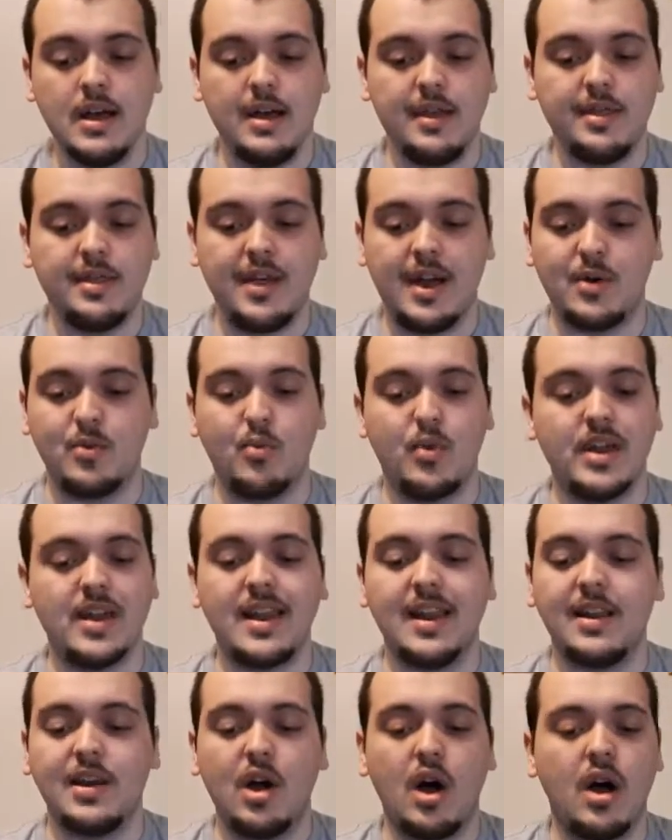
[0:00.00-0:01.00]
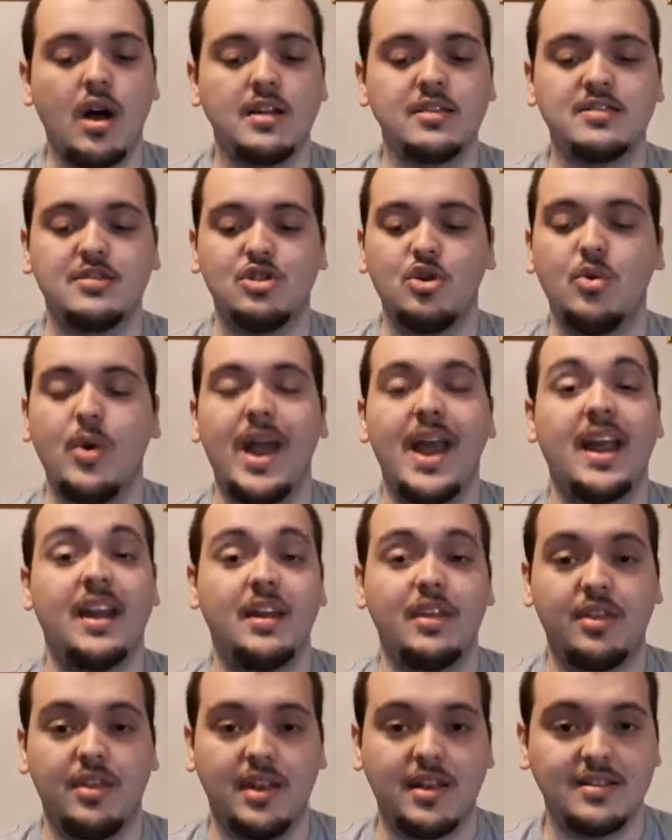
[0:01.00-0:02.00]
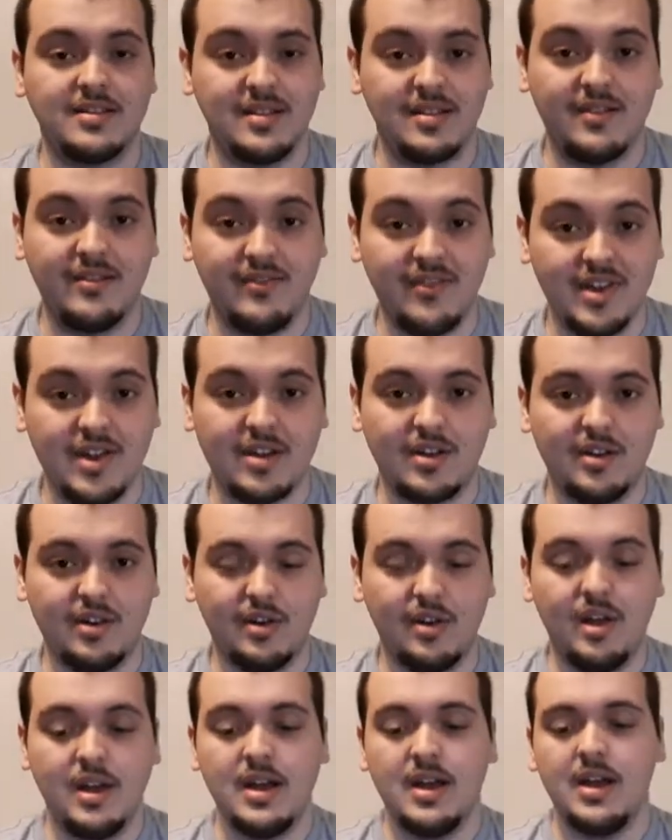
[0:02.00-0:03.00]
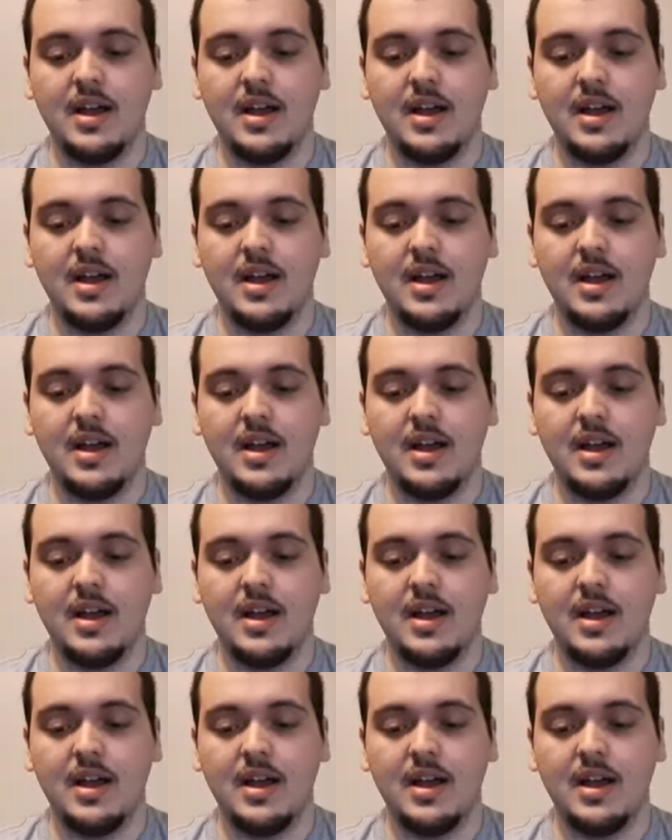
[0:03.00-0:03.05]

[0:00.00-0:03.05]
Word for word: then we cannot do anything to the vehicle.